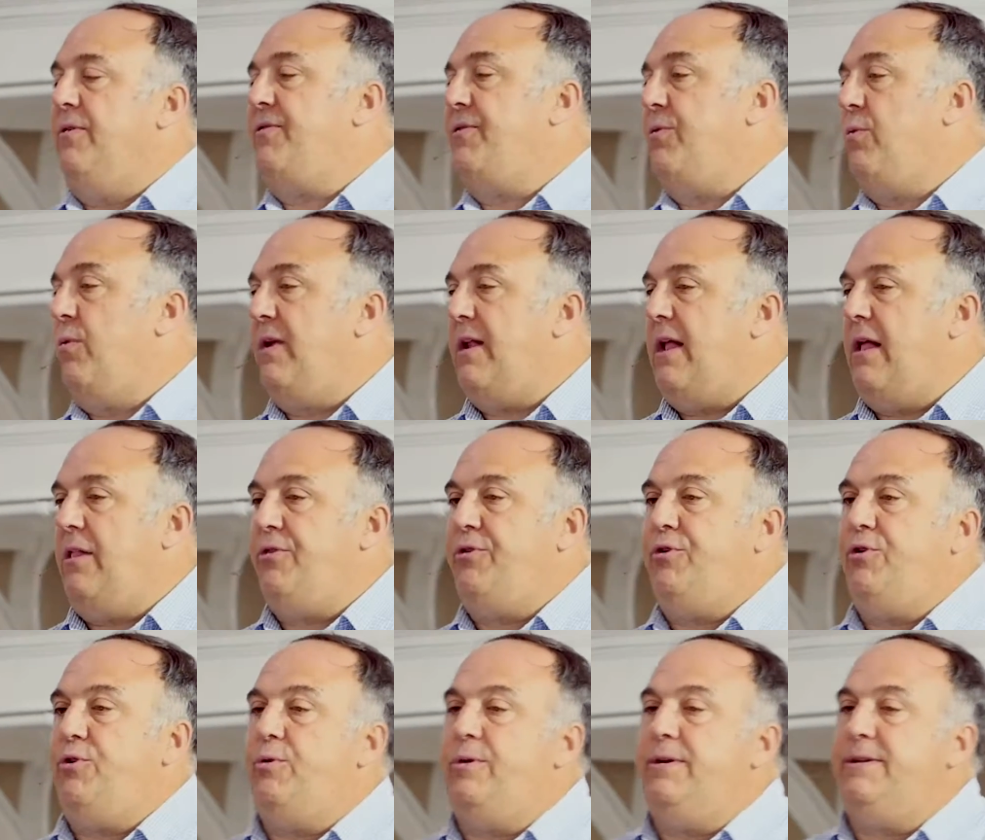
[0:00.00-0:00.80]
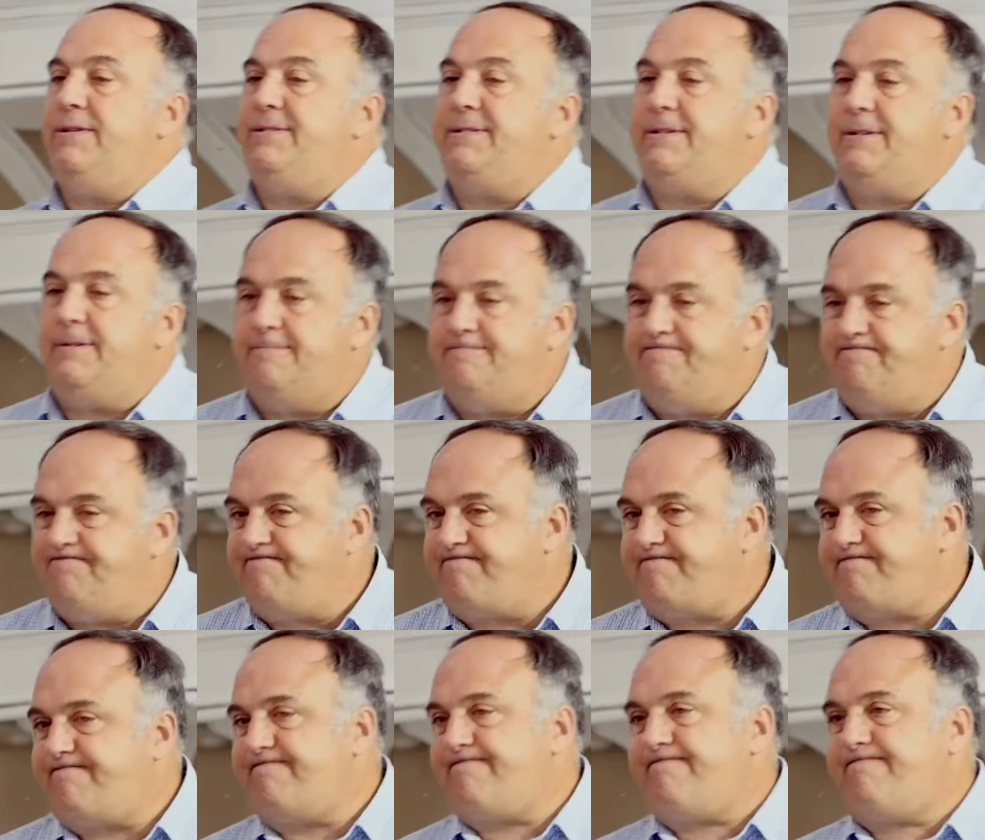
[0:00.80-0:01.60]
So what I'll do is,
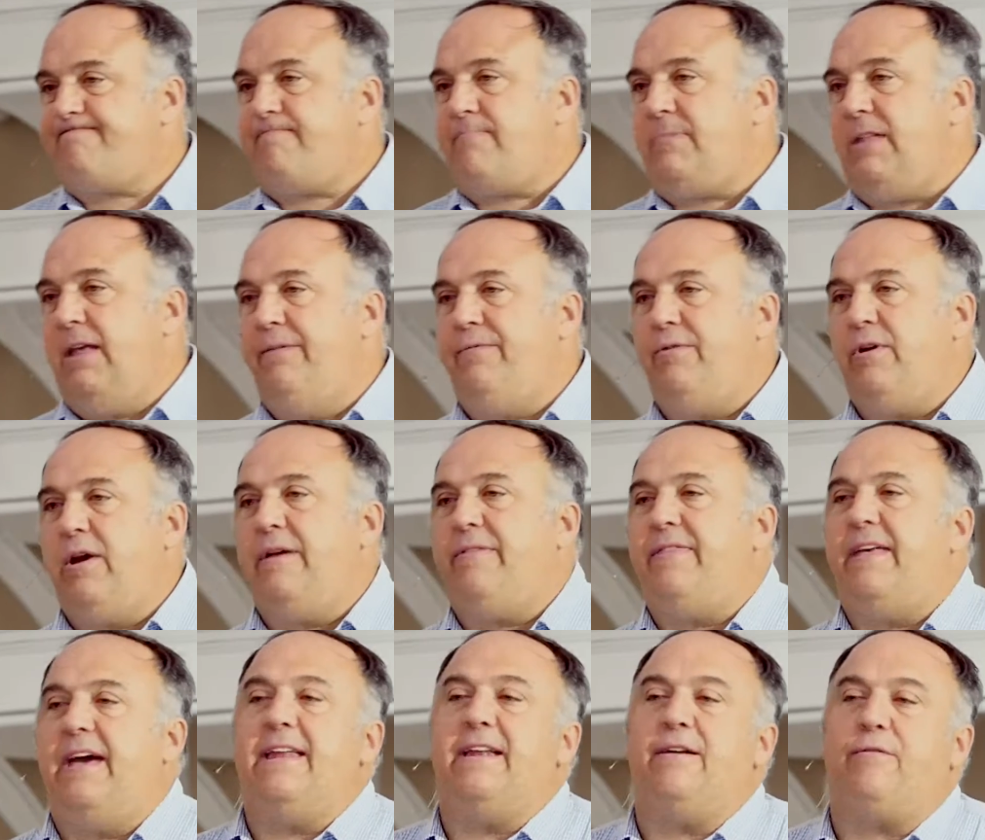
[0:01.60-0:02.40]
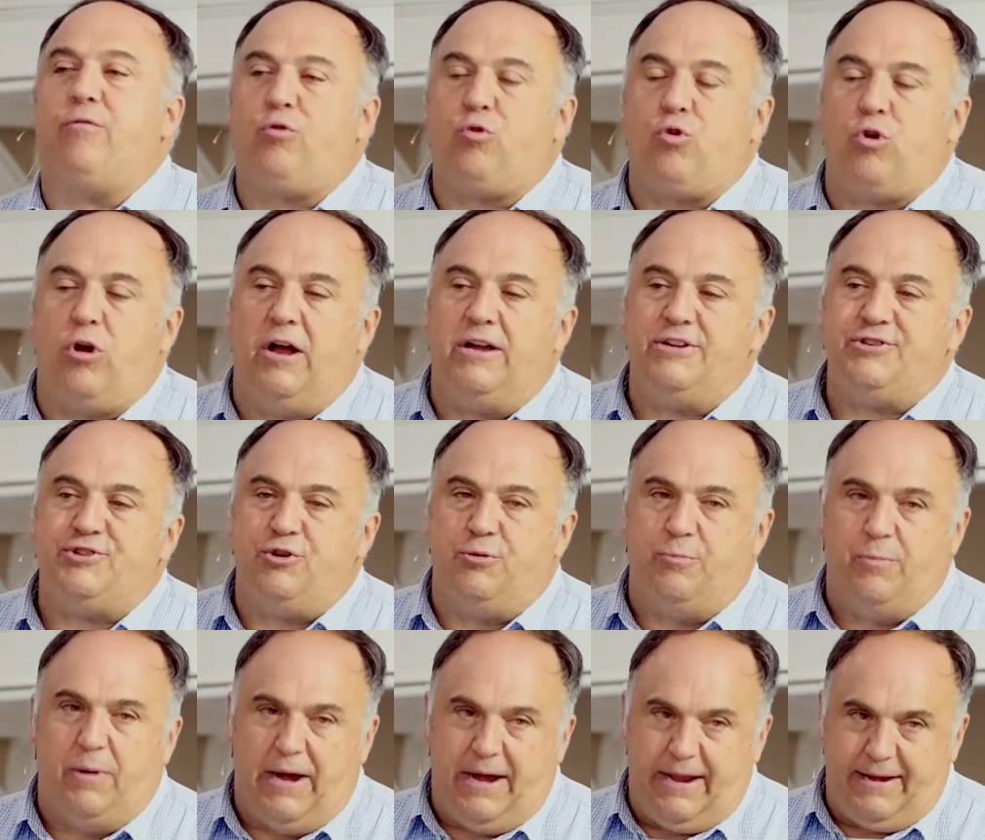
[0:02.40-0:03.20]
if you had that ever cross
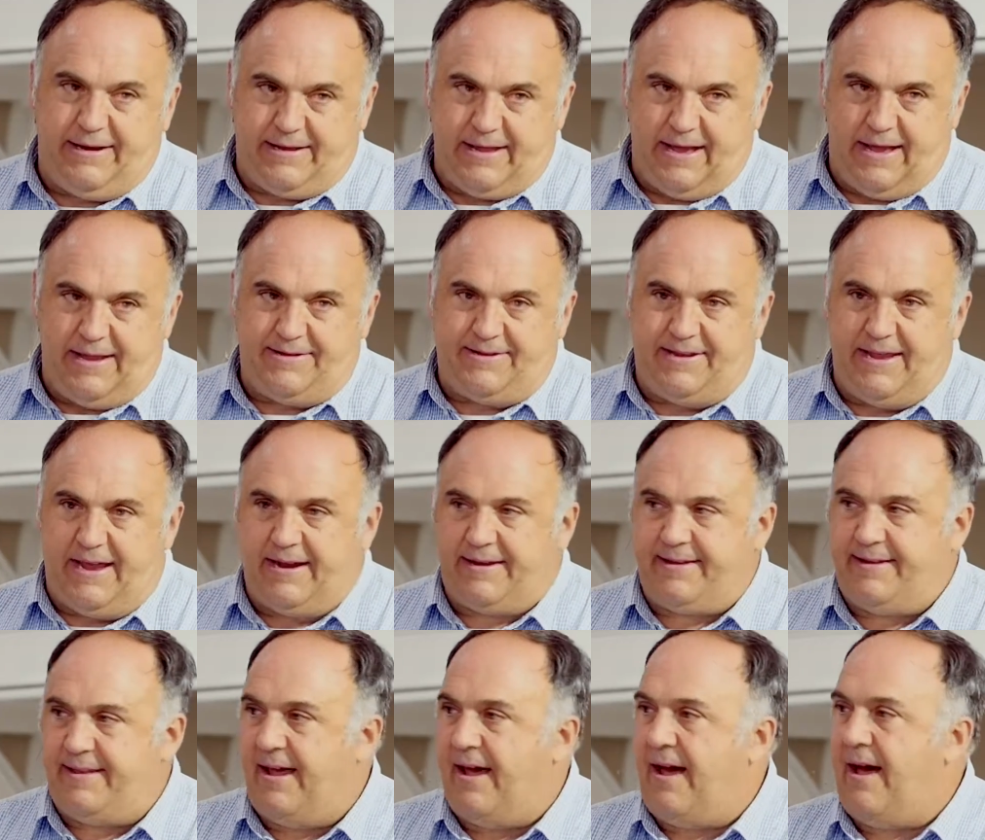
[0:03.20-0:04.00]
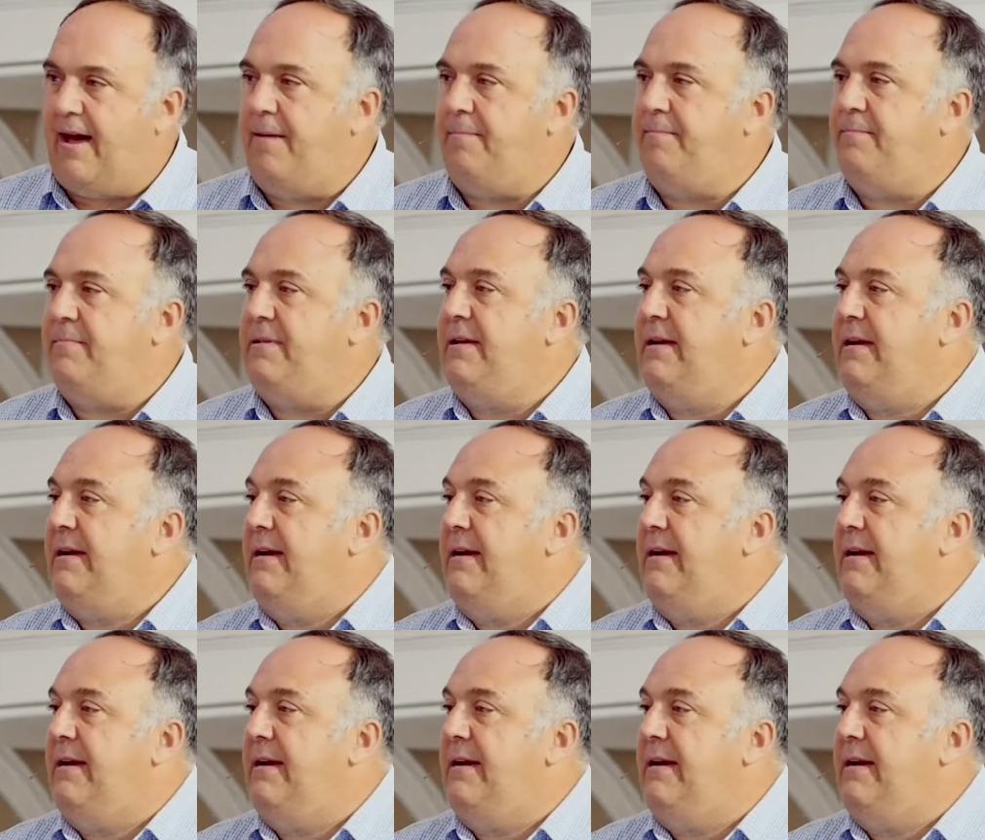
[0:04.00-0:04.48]
your mind, contact Tom.